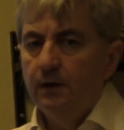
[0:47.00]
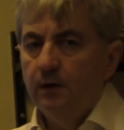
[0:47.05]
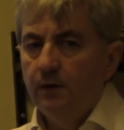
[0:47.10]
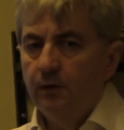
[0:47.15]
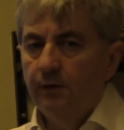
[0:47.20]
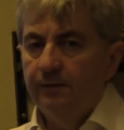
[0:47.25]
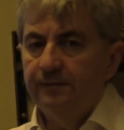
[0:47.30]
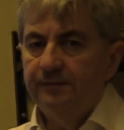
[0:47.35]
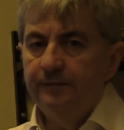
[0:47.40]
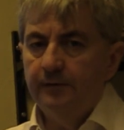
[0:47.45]

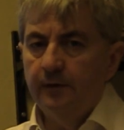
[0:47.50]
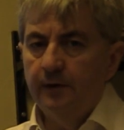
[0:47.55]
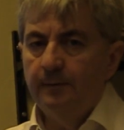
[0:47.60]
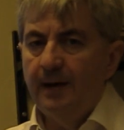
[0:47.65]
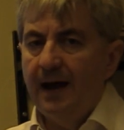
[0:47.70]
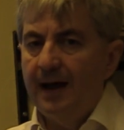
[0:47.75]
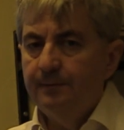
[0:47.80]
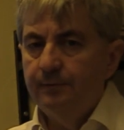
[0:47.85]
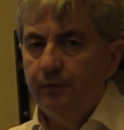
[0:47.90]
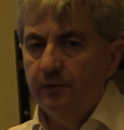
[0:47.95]

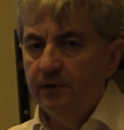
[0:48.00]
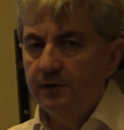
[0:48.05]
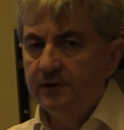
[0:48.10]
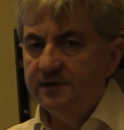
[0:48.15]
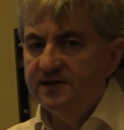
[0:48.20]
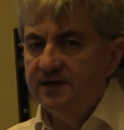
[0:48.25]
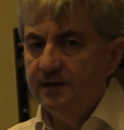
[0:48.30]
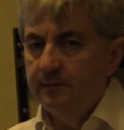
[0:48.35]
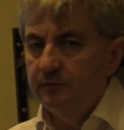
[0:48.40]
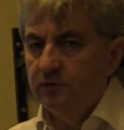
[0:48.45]
bipolar
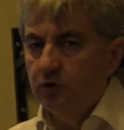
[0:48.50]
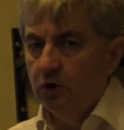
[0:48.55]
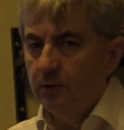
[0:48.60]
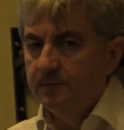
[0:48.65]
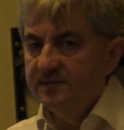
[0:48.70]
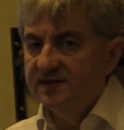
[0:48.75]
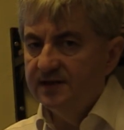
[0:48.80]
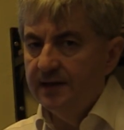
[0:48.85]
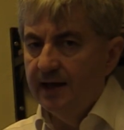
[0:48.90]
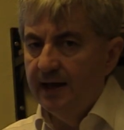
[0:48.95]

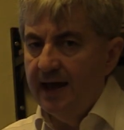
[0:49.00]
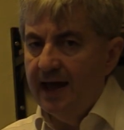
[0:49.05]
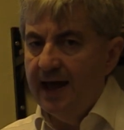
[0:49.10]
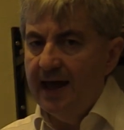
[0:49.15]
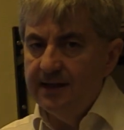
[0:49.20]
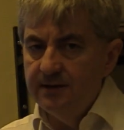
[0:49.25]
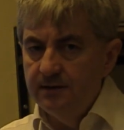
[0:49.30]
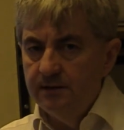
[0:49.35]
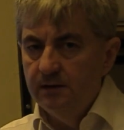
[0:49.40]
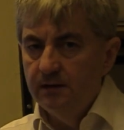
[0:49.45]
symptoms
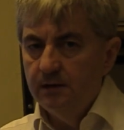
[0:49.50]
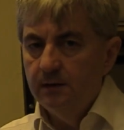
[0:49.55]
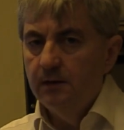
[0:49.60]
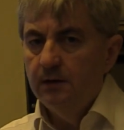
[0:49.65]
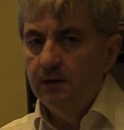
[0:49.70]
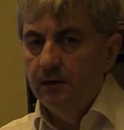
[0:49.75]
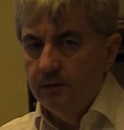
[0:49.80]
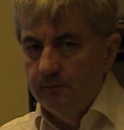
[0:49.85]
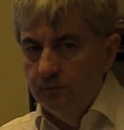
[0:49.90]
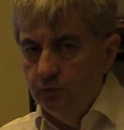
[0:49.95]
and
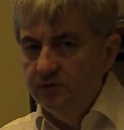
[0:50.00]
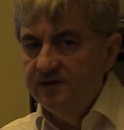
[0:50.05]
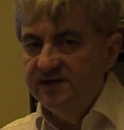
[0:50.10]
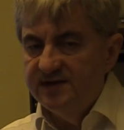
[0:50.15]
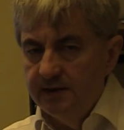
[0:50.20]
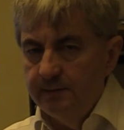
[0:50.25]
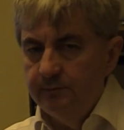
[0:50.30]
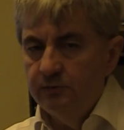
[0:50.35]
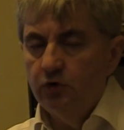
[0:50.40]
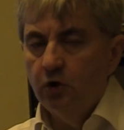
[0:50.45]
mood
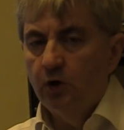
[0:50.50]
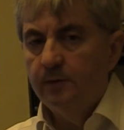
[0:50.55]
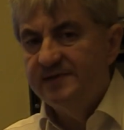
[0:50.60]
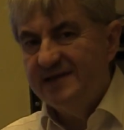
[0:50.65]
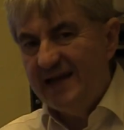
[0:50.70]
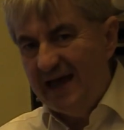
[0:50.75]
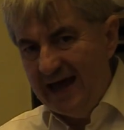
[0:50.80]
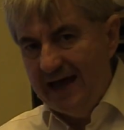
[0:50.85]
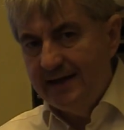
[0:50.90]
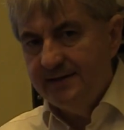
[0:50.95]

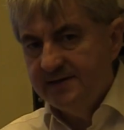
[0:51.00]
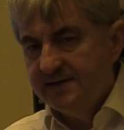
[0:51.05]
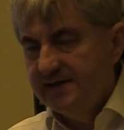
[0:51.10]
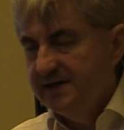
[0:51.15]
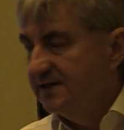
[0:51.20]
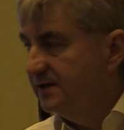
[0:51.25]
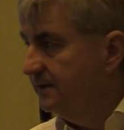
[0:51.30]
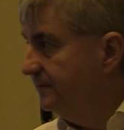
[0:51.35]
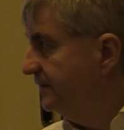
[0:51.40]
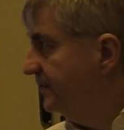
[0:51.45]
symptoms and
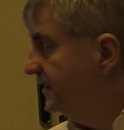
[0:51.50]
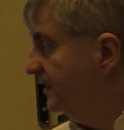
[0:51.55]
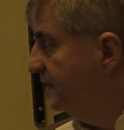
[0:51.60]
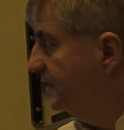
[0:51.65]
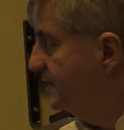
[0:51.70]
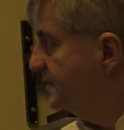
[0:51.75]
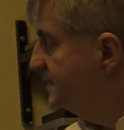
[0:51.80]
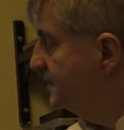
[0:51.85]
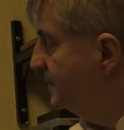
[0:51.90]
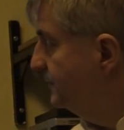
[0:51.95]

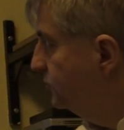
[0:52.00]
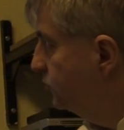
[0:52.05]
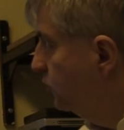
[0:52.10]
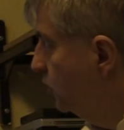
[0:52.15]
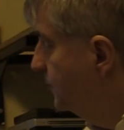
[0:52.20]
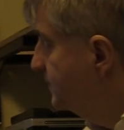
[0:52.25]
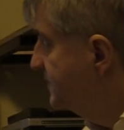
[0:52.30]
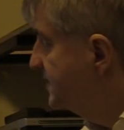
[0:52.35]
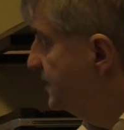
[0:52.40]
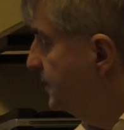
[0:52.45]
schizophrenia
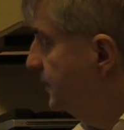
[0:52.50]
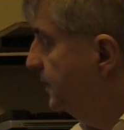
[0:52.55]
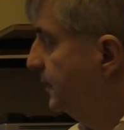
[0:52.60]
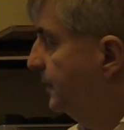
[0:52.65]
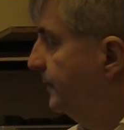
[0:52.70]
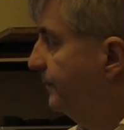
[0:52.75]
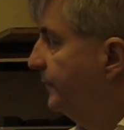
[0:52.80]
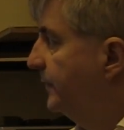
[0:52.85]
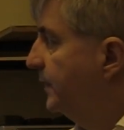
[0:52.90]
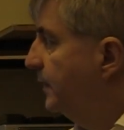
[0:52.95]
symptoms
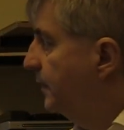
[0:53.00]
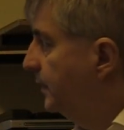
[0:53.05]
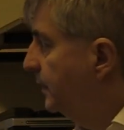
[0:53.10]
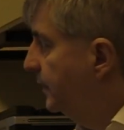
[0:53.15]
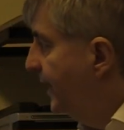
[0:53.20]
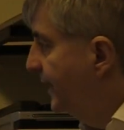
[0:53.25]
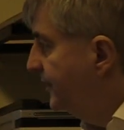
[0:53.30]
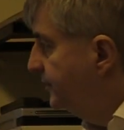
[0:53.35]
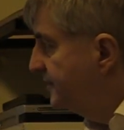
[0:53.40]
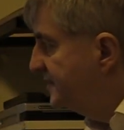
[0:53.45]

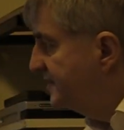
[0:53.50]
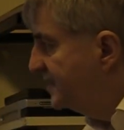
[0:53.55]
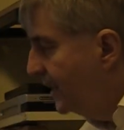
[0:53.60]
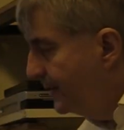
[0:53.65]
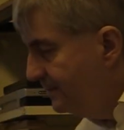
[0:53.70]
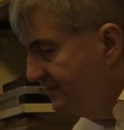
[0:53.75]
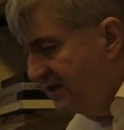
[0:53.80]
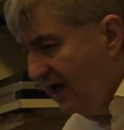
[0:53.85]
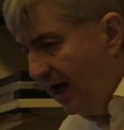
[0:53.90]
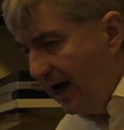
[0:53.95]
at the
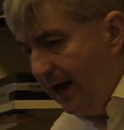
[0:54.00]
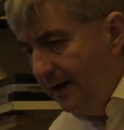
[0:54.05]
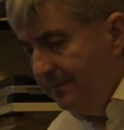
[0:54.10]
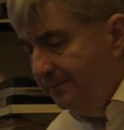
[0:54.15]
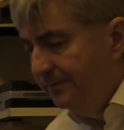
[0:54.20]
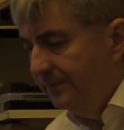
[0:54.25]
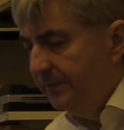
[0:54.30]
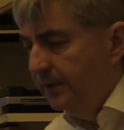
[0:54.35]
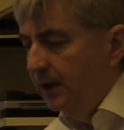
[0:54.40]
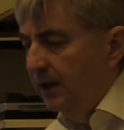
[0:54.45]
same
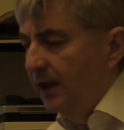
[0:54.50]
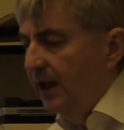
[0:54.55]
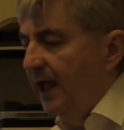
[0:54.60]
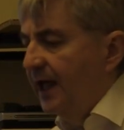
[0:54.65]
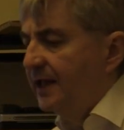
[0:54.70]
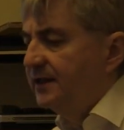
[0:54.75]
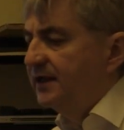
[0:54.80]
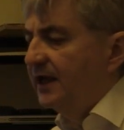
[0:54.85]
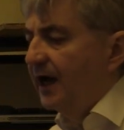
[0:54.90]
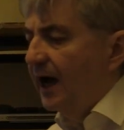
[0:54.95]
time.
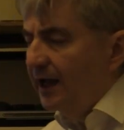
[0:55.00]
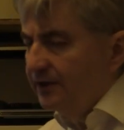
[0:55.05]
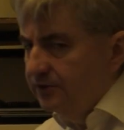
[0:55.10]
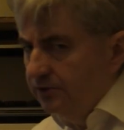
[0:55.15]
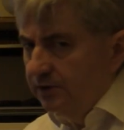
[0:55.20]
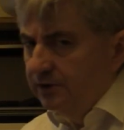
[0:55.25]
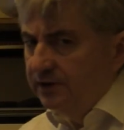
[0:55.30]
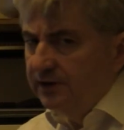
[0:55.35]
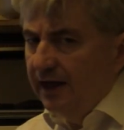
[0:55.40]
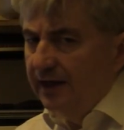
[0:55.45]
And the
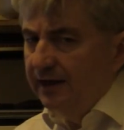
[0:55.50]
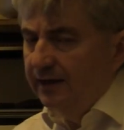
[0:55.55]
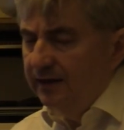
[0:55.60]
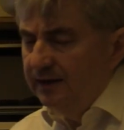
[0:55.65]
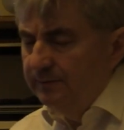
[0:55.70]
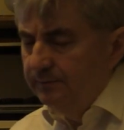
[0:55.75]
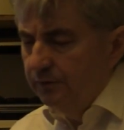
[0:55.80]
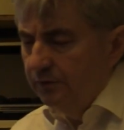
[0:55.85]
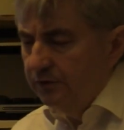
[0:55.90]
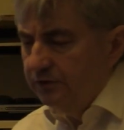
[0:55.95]
other
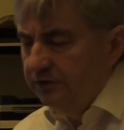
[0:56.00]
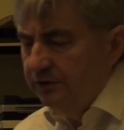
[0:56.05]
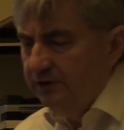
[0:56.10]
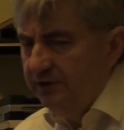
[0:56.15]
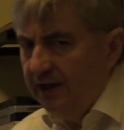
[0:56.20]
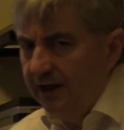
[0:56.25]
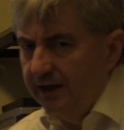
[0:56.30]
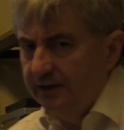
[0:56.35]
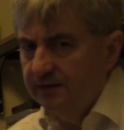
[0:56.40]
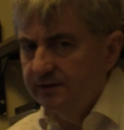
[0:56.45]
important
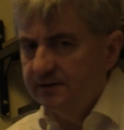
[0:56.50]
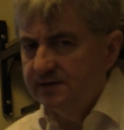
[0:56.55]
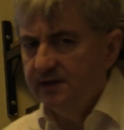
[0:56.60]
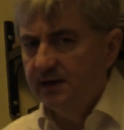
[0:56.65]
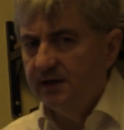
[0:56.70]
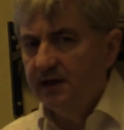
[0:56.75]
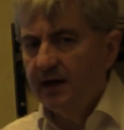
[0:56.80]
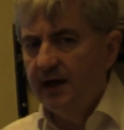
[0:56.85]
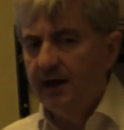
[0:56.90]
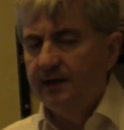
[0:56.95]

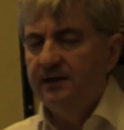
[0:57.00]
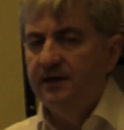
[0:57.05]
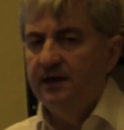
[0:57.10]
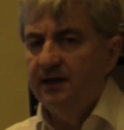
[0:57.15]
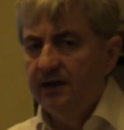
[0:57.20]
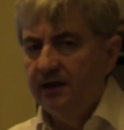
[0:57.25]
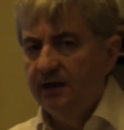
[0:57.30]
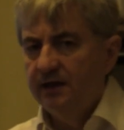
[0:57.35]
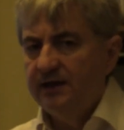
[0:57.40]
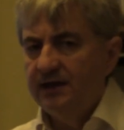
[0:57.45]
diagnostic
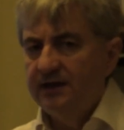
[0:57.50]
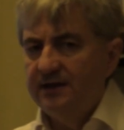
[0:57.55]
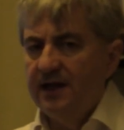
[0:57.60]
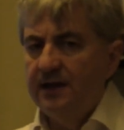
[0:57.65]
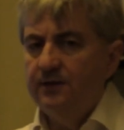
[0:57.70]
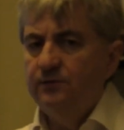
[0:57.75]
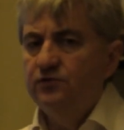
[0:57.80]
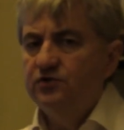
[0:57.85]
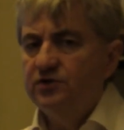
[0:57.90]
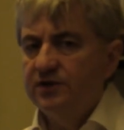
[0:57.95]
criteria, that
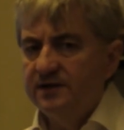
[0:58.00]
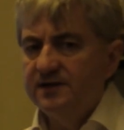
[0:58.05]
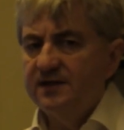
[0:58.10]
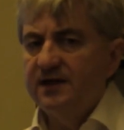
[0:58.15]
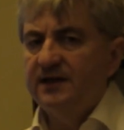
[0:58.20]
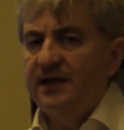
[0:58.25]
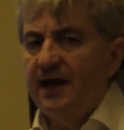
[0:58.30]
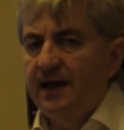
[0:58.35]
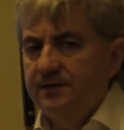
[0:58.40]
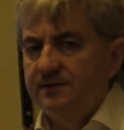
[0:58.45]
delusions
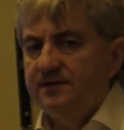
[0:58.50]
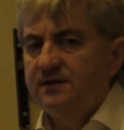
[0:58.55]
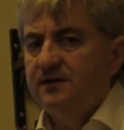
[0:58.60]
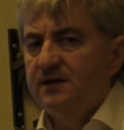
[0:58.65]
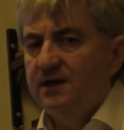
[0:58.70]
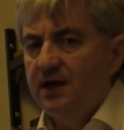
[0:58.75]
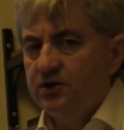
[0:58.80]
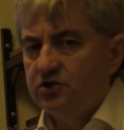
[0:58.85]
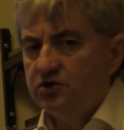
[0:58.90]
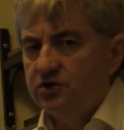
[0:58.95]
and
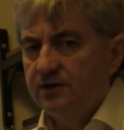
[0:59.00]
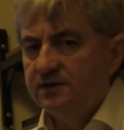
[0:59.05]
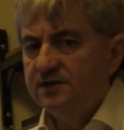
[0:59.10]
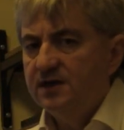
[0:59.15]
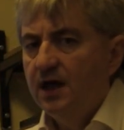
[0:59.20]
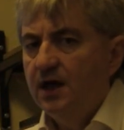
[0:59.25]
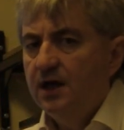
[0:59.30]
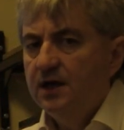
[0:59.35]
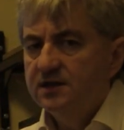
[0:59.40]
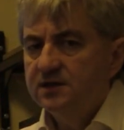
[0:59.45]
hallucinations,
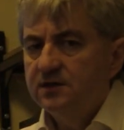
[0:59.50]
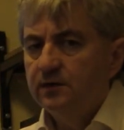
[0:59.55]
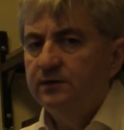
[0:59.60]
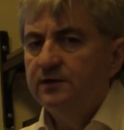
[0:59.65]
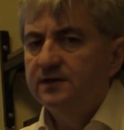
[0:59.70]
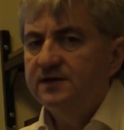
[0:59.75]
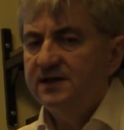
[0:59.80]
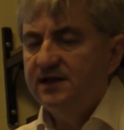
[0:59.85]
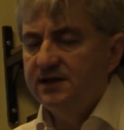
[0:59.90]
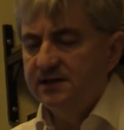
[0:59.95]
so
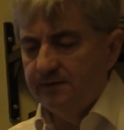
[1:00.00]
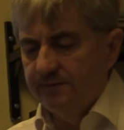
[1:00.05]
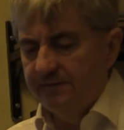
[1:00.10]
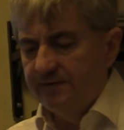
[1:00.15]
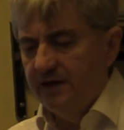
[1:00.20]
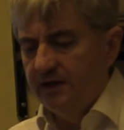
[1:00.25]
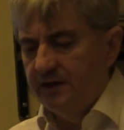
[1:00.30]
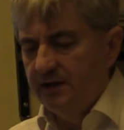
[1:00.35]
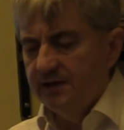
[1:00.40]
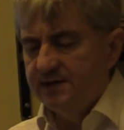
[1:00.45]
the
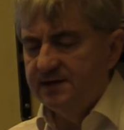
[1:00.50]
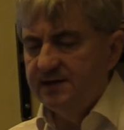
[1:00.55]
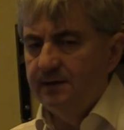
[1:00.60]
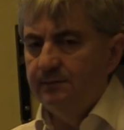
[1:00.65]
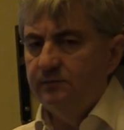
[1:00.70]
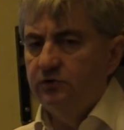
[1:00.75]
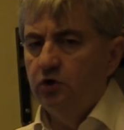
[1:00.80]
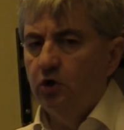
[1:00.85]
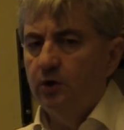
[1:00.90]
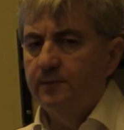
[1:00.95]
schizophrenia
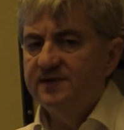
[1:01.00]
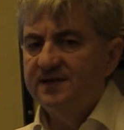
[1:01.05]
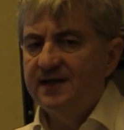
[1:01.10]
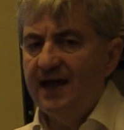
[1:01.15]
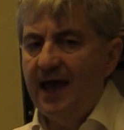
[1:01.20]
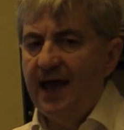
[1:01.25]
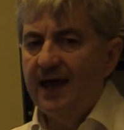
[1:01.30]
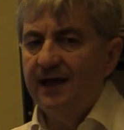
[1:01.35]
symptoms